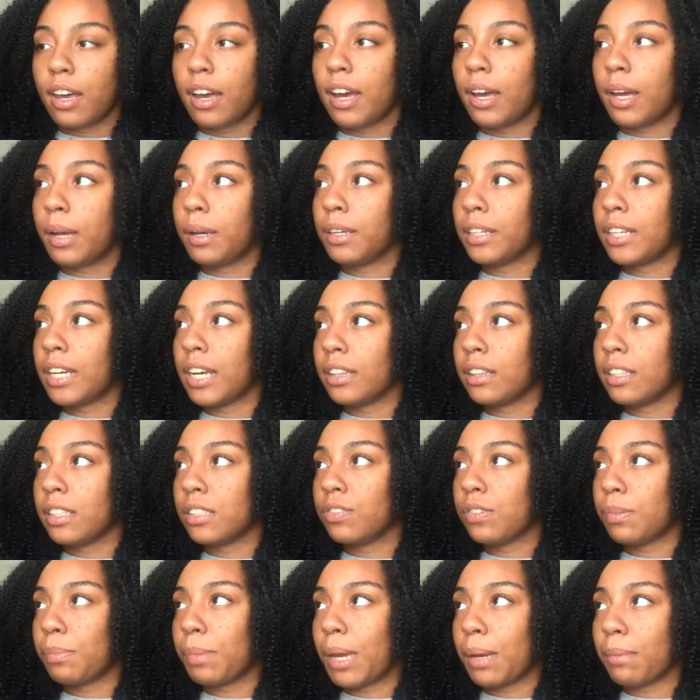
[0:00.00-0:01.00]
I got this
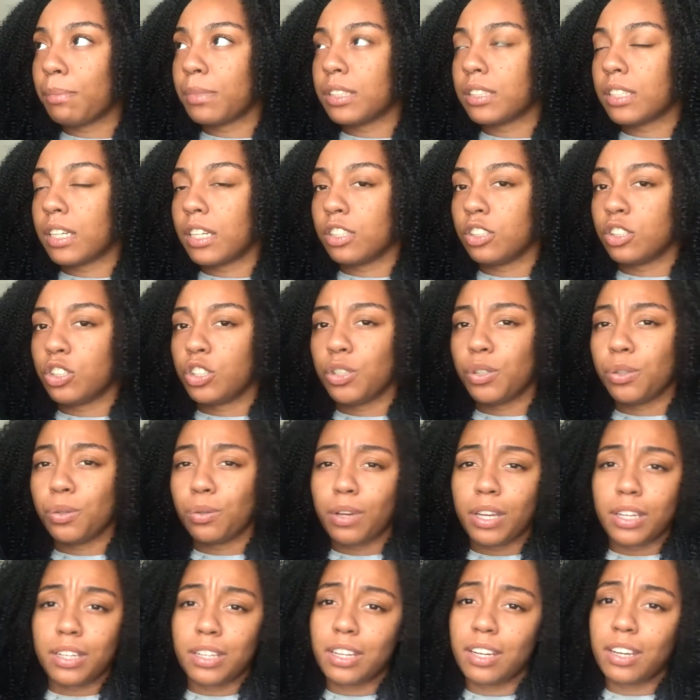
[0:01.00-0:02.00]
from Amazon too.
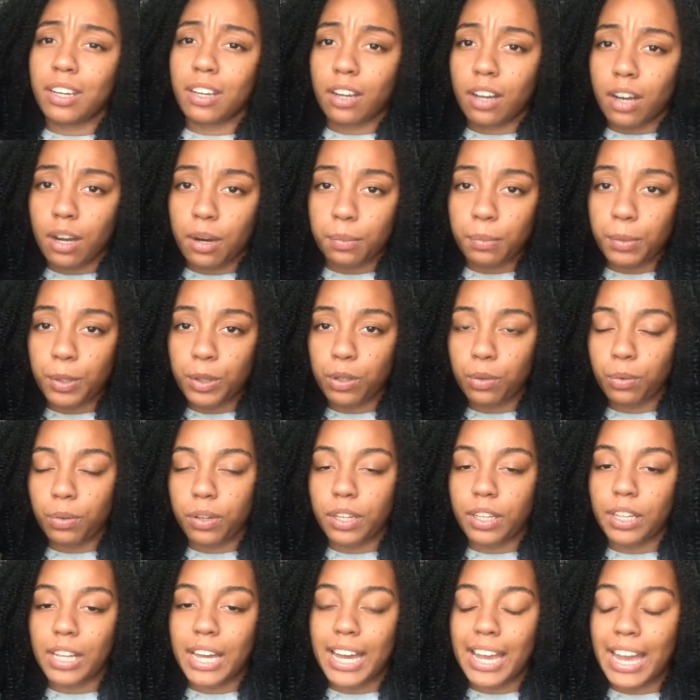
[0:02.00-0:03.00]
It didn't come with the
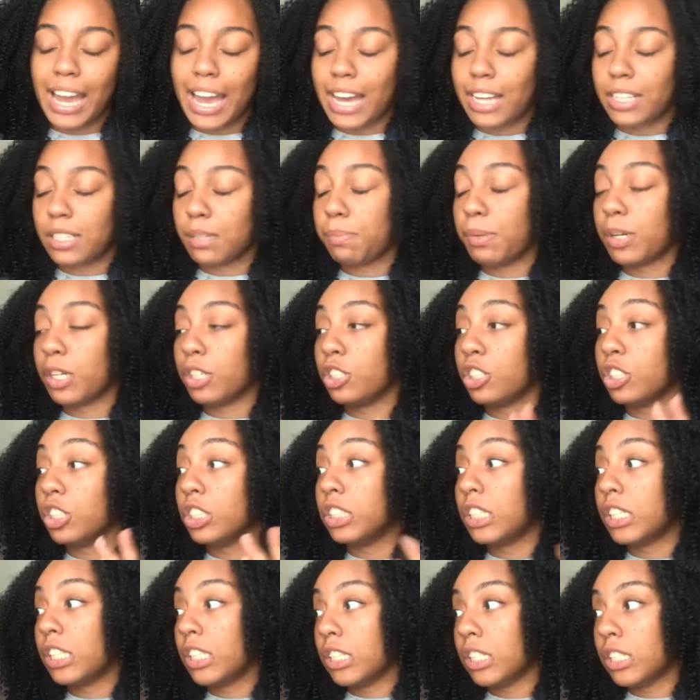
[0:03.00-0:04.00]
ring light. I had to
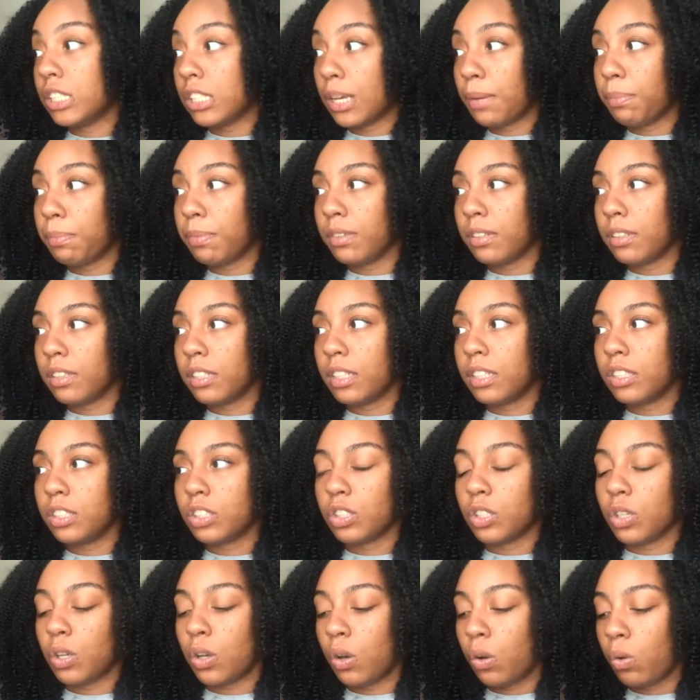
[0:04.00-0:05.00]
purchase it separately.
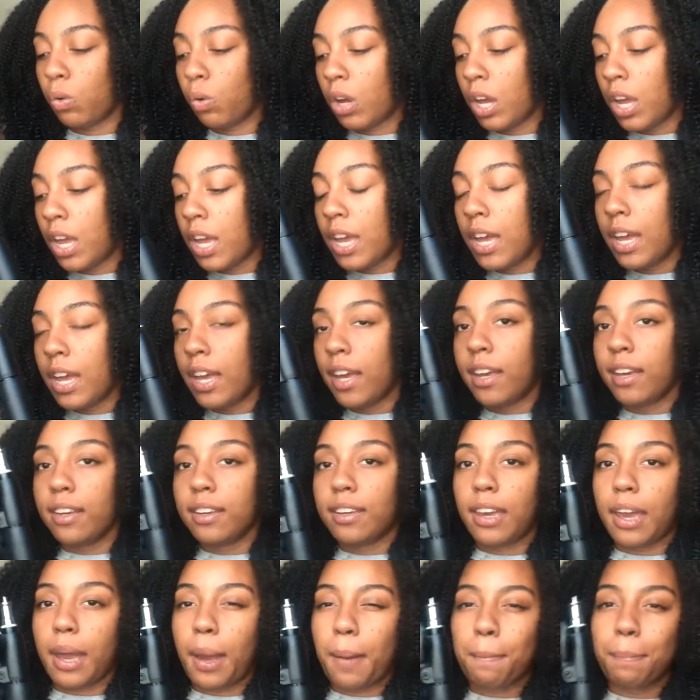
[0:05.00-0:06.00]
So
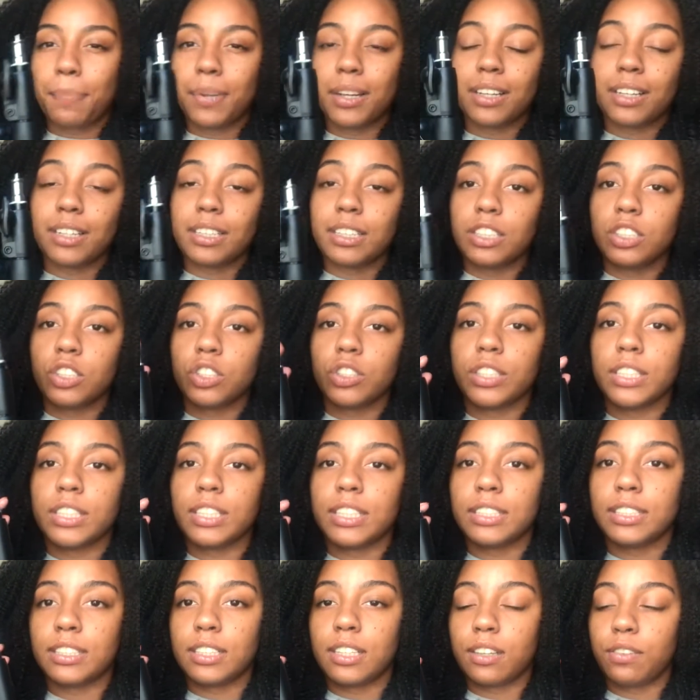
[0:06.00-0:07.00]
yeah, but a neat trick
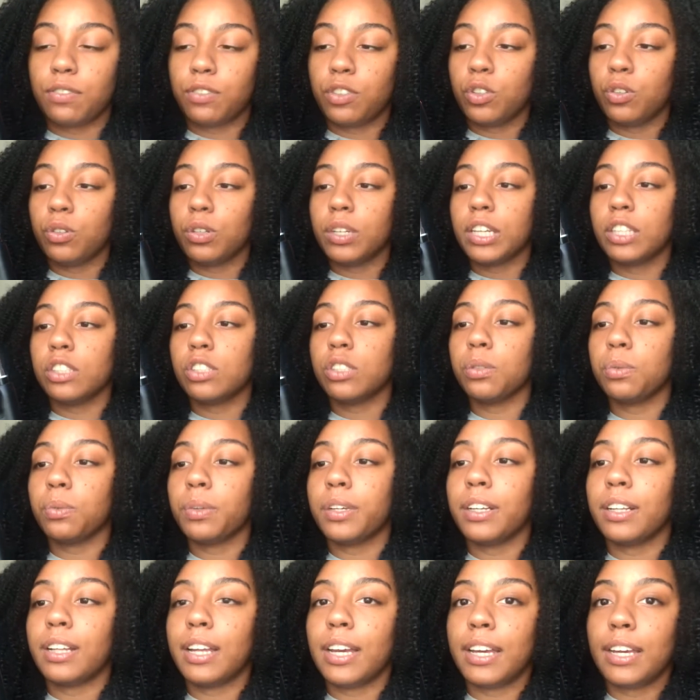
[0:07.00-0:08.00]
is if you get your
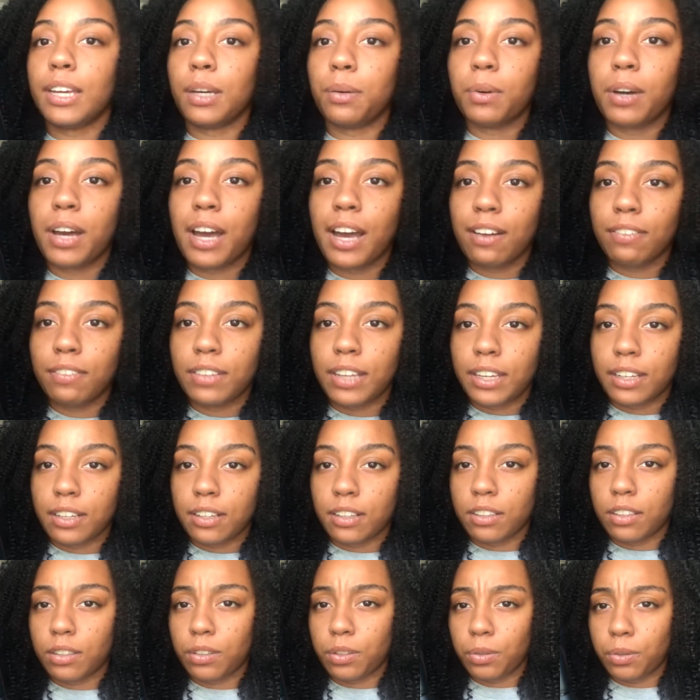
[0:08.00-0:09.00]
ring light, it will have like a
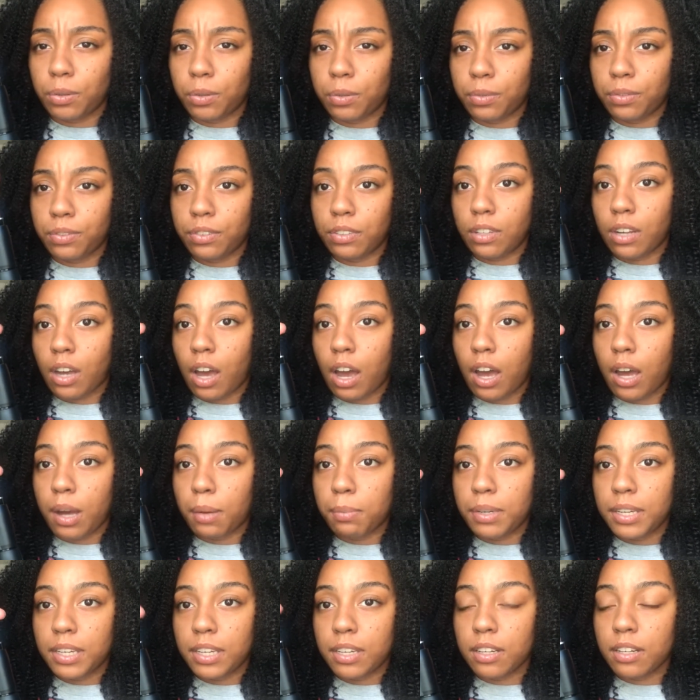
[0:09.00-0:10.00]
little
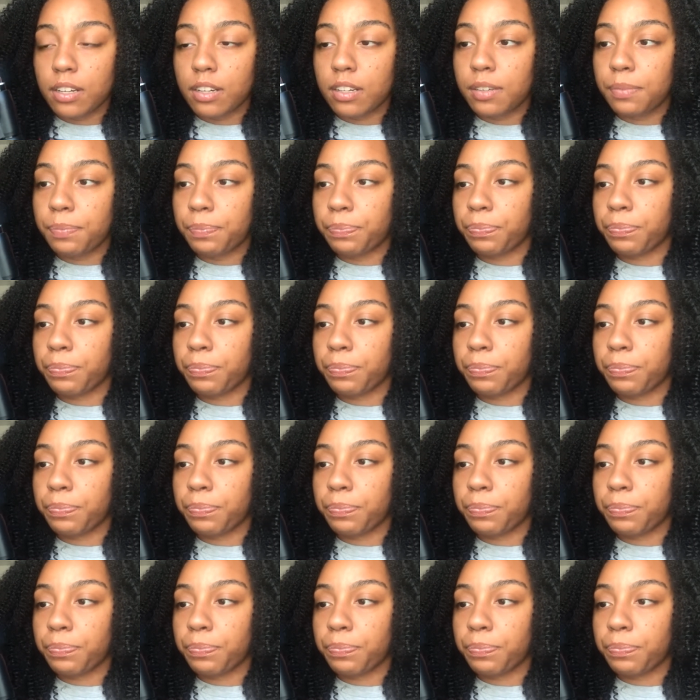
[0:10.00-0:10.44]
knob here.